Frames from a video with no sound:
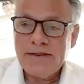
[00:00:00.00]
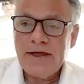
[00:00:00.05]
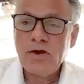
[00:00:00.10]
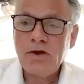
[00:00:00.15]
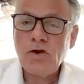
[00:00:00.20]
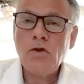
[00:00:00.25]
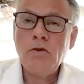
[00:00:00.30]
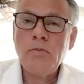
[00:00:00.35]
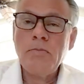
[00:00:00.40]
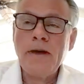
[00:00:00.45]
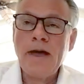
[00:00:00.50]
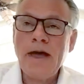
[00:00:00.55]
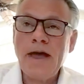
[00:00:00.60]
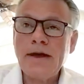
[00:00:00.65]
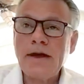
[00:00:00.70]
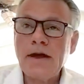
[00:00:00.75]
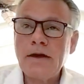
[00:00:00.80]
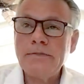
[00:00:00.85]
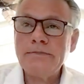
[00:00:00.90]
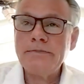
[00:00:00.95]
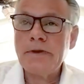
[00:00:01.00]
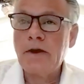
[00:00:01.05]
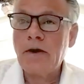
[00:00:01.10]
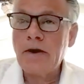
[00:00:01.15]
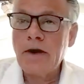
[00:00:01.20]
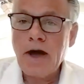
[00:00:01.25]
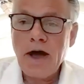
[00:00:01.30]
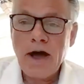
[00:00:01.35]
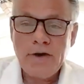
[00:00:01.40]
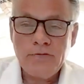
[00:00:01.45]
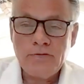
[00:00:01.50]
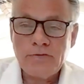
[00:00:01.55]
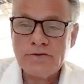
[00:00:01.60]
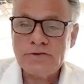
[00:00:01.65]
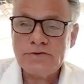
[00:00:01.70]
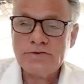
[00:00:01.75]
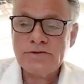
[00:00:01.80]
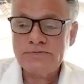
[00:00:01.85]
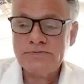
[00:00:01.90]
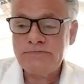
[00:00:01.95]
they go back you know
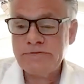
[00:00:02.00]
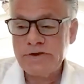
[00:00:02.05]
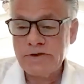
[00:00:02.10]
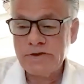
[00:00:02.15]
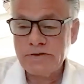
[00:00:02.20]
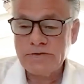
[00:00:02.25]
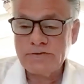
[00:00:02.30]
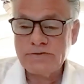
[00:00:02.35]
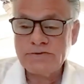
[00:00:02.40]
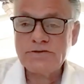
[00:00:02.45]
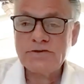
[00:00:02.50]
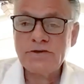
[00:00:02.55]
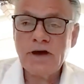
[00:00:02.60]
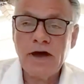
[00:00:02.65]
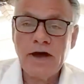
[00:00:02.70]
hundreds of years